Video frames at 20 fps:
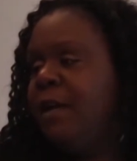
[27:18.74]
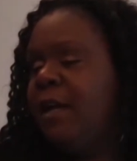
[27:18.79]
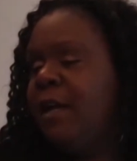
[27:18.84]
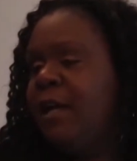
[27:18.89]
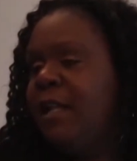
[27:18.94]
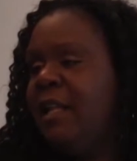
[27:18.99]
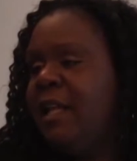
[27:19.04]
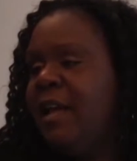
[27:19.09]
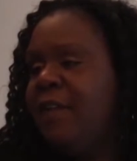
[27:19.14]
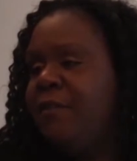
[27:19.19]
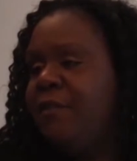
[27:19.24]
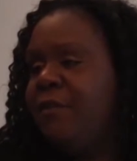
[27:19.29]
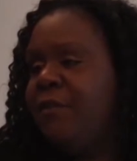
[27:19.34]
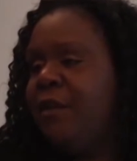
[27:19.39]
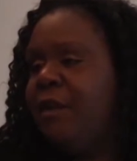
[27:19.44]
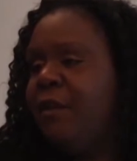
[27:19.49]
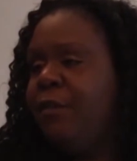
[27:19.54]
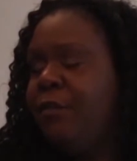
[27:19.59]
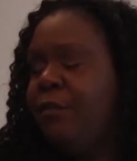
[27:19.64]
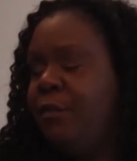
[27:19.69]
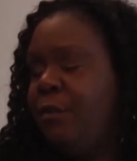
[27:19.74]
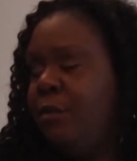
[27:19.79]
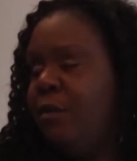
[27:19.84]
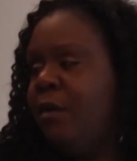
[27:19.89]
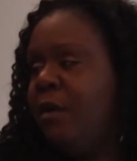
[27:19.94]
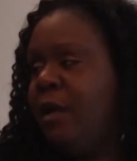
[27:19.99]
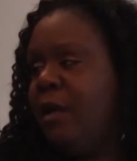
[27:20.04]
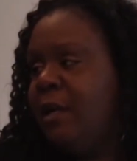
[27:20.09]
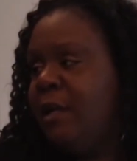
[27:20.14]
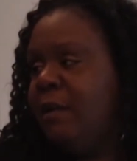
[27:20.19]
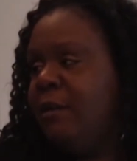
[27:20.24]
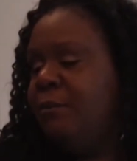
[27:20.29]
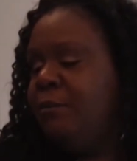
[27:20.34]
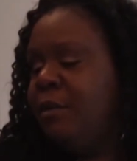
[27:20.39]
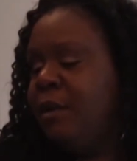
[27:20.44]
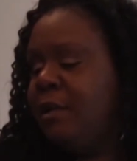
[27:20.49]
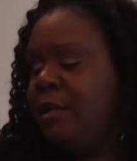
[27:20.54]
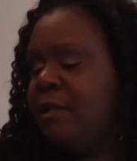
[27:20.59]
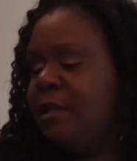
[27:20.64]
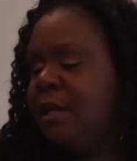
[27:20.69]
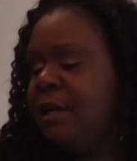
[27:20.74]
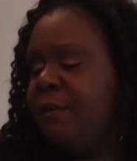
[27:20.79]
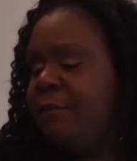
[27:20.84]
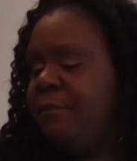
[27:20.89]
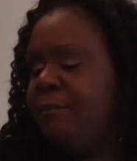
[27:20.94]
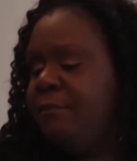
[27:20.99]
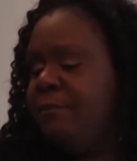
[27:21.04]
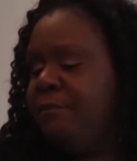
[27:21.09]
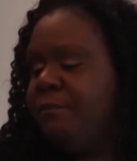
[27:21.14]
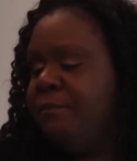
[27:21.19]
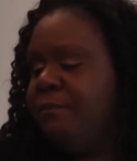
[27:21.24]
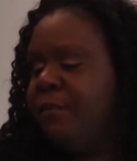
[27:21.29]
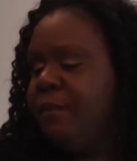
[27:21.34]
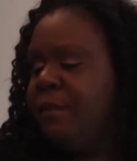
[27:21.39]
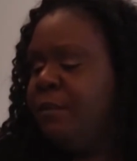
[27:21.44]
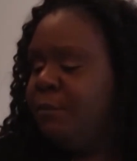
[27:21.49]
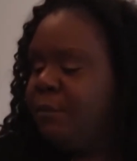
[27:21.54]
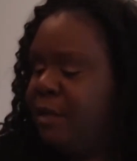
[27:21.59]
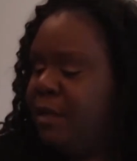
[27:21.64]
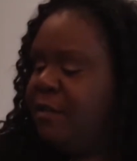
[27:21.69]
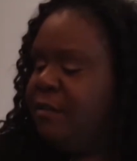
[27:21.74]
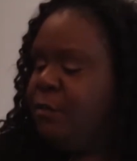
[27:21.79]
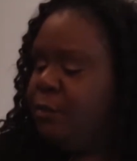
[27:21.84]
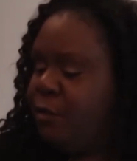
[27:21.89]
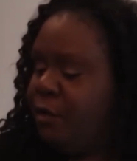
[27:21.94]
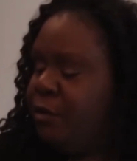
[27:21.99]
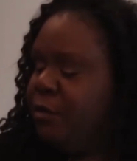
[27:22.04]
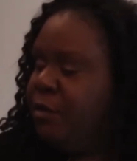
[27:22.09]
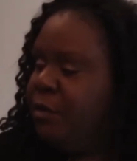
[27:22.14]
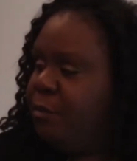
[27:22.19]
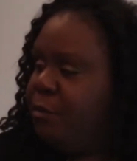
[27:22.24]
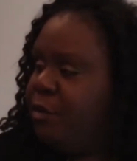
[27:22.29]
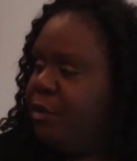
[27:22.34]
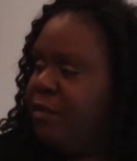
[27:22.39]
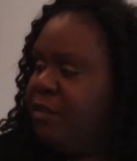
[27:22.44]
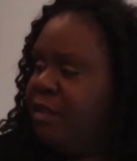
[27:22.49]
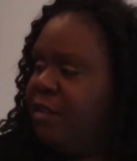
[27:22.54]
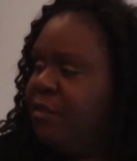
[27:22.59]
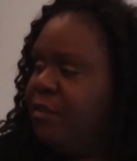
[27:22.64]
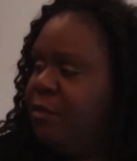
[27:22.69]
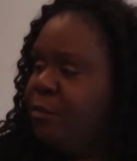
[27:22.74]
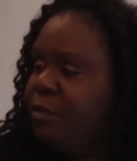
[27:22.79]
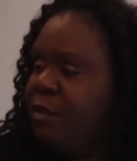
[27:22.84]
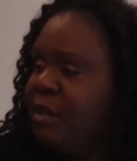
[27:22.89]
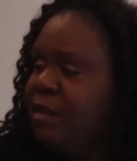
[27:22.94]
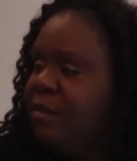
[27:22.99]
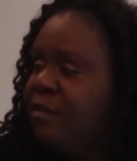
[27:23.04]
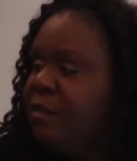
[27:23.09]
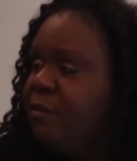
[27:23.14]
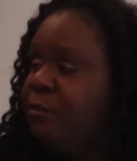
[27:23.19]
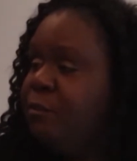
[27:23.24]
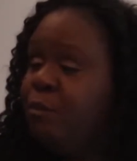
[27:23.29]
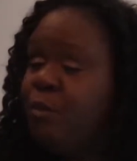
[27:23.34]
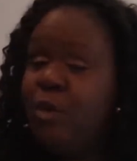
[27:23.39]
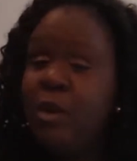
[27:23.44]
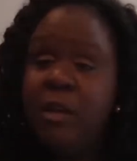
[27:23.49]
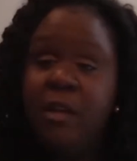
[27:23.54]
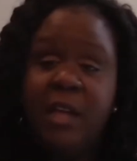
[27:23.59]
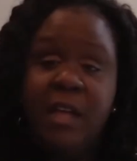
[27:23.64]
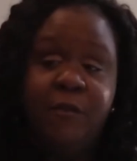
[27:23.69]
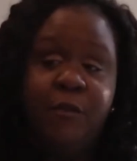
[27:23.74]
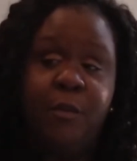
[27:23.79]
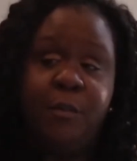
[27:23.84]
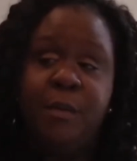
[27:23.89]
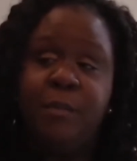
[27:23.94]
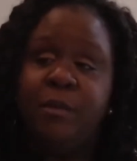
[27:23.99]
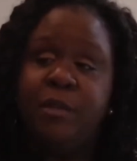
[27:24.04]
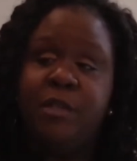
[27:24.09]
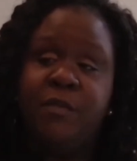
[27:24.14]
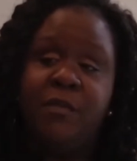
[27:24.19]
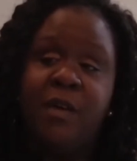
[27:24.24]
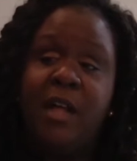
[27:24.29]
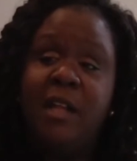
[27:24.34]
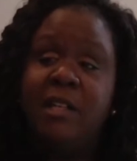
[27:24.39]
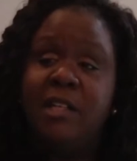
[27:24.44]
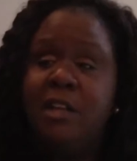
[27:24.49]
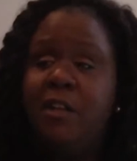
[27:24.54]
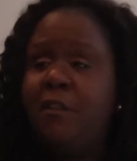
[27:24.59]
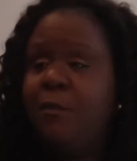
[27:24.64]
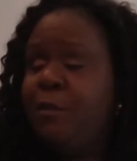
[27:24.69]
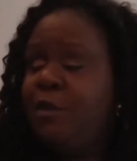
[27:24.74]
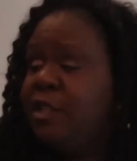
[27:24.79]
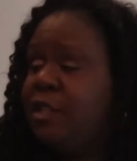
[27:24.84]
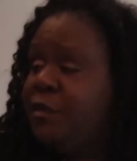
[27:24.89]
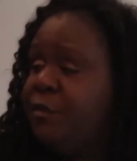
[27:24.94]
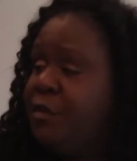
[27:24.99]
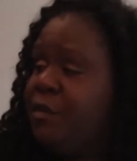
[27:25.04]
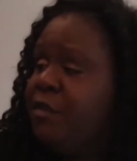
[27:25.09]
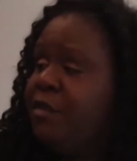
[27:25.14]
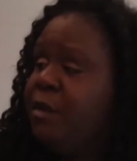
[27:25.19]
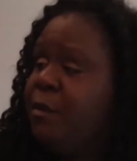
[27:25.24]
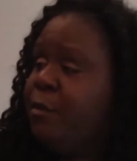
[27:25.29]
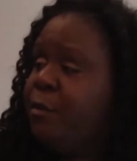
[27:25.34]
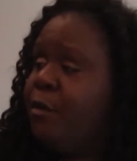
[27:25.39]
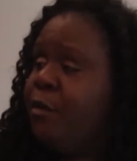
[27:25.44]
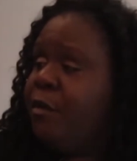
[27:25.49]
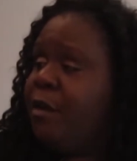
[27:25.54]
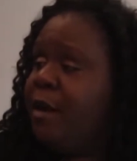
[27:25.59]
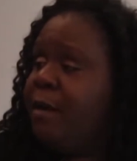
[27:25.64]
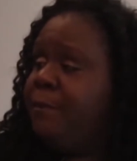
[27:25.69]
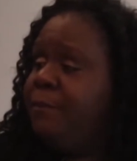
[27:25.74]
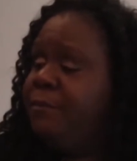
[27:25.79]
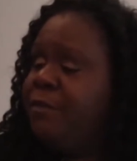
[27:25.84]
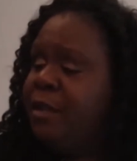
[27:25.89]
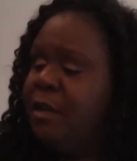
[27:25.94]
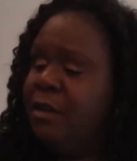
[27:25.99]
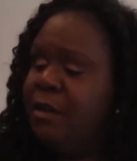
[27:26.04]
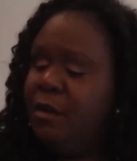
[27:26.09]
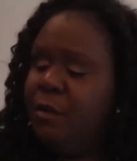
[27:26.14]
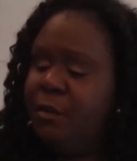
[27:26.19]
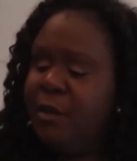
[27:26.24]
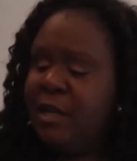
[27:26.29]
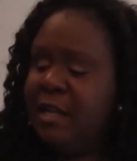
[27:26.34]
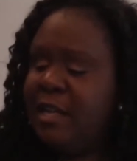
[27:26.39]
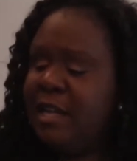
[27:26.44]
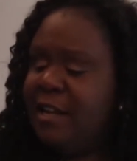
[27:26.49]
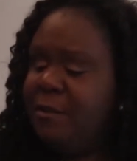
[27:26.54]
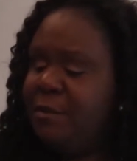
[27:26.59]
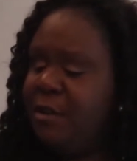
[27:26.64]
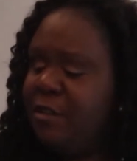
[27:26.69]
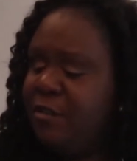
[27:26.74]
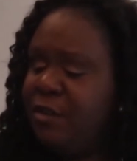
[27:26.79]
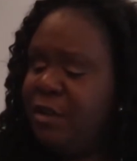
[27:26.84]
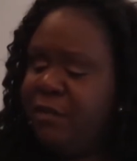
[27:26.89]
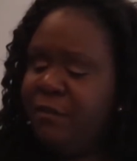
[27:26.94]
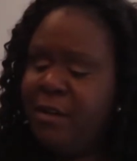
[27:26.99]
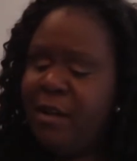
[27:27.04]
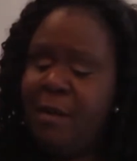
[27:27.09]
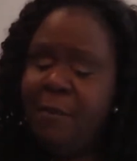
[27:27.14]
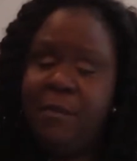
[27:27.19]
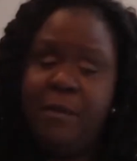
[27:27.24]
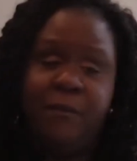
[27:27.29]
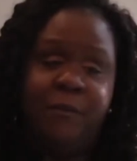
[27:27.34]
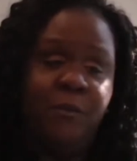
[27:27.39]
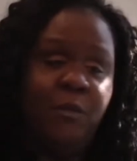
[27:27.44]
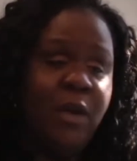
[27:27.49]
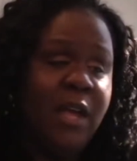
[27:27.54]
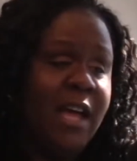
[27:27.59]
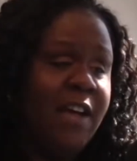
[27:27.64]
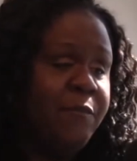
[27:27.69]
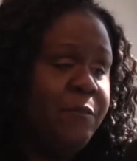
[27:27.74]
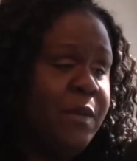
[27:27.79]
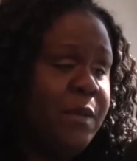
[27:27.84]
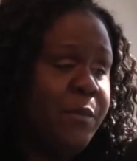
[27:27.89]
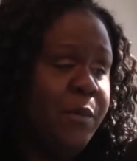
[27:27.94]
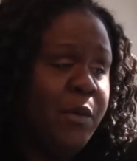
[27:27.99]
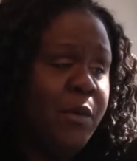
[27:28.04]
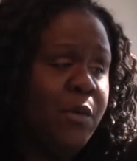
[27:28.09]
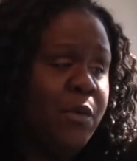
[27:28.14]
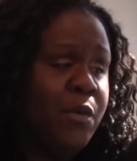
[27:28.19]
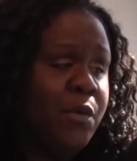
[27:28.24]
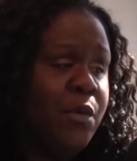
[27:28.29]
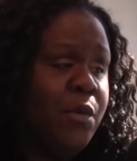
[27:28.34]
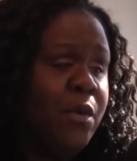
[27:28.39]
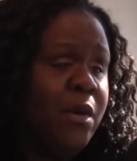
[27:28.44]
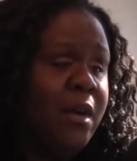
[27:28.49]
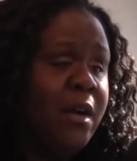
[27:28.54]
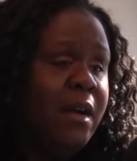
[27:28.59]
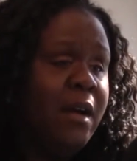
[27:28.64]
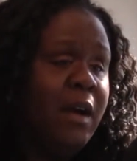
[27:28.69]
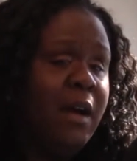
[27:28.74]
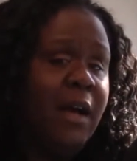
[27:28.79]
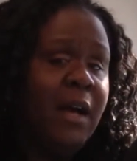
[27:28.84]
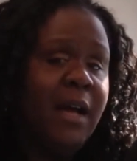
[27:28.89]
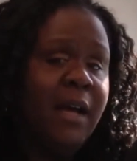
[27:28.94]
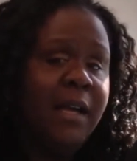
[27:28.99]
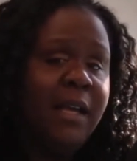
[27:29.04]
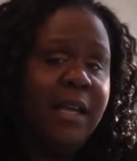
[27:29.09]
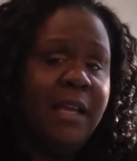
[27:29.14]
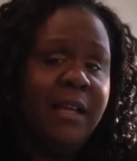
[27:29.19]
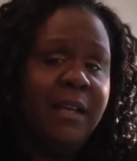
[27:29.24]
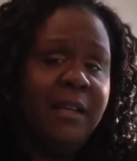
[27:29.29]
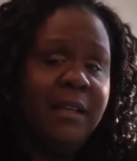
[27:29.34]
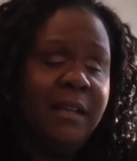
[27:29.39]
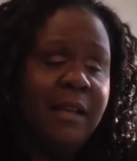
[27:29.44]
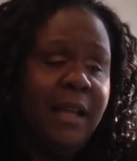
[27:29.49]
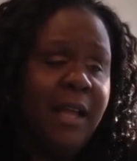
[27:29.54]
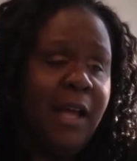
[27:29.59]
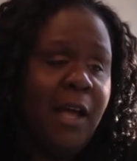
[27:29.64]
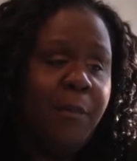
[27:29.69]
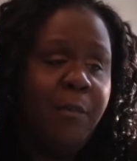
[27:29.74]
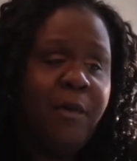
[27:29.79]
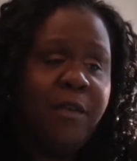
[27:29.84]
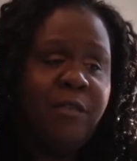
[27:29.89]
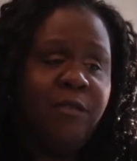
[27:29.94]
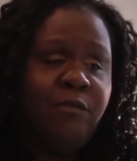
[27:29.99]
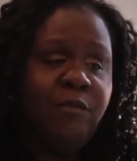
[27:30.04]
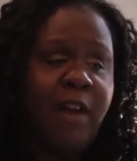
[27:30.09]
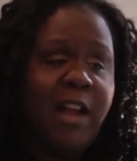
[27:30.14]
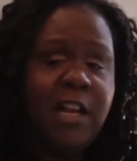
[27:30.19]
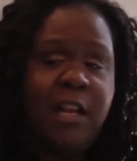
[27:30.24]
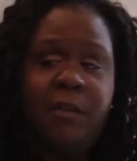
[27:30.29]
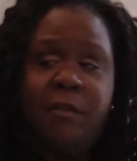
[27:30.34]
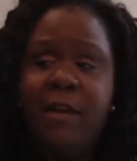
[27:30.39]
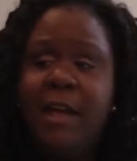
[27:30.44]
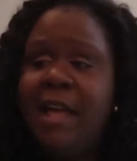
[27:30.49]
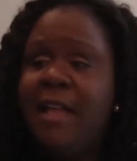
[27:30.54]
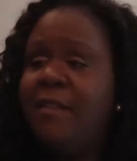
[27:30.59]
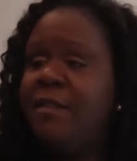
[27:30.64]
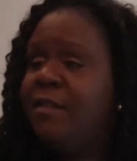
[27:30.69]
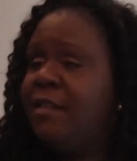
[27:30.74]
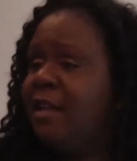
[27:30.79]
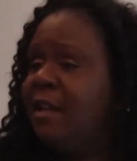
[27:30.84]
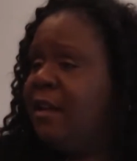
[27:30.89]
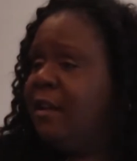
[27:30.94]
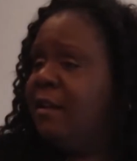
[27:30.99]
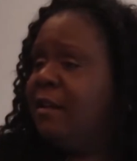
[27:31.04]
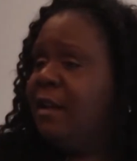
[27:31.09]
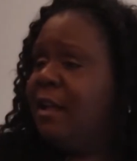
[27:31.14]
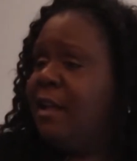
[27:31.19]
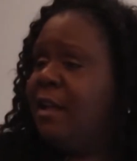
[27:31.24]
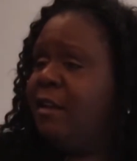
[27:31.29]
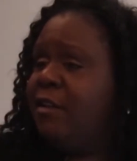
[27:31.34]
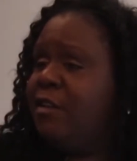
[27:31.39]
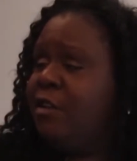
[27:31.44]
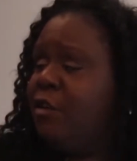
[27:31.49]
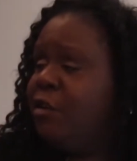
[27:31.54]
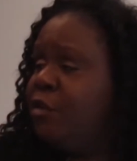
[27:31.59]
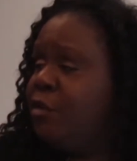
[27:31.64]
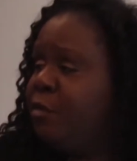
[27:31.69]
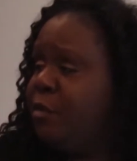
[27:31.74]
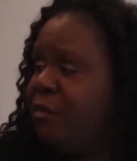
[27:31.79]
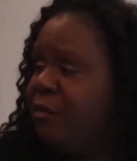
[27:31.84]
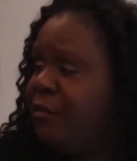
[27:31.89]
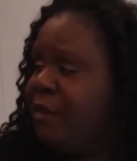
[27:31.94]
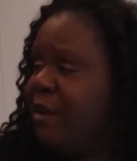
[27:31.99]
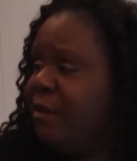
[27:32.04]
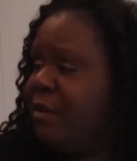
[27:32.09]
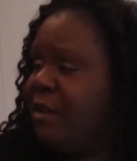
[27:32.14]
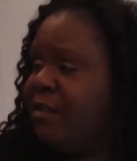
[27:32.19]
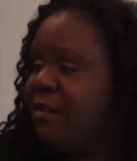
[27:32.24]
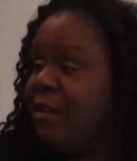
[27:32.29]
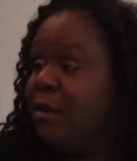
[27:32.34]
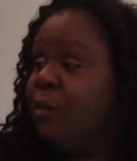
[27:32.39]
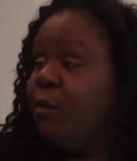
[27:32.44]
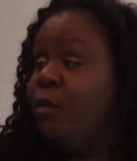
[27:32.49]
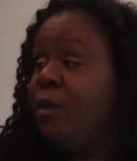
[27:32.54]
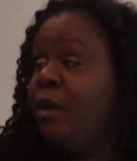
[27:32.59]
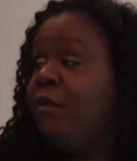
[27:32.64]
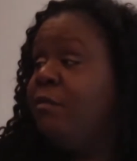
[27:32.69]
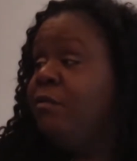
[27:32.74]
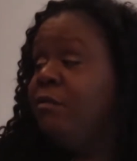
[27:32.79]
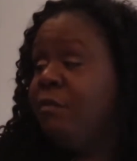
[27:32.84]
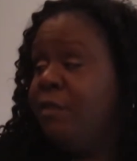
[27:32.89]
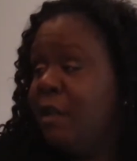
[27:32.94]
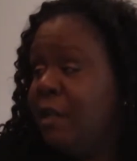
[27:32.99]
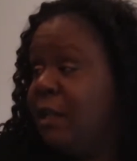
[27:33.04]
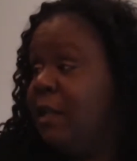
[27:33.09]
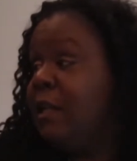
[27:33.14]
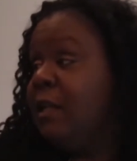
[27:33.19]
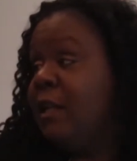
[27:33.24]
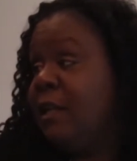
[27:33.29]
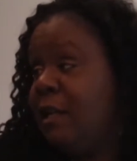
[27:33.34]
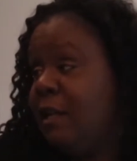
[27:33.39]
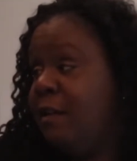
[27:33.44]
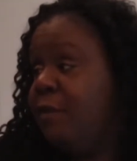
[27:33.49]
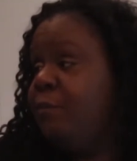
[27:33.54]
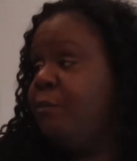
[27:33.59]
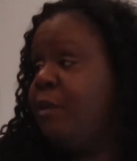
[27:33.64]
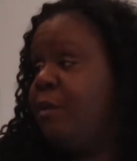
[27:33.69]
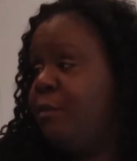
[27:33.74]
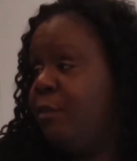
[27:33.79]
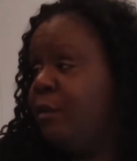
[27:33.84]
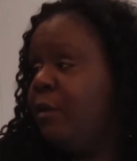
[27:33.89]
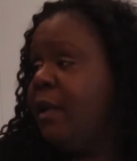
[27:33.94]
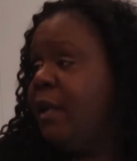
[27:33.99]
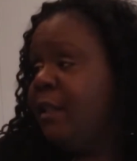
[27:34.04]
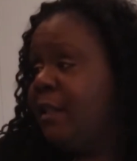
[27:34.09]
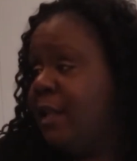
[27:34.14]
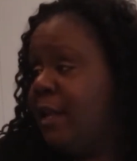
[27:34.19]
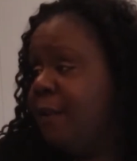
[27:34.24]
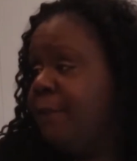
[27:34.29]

And they have to follow through on it. But we're doing important things. So please, we're looking for people to volunteer, especially for the summer program. We need administrative help. If we have people who can help us write grants and you're good with fundraising, we really need people like that.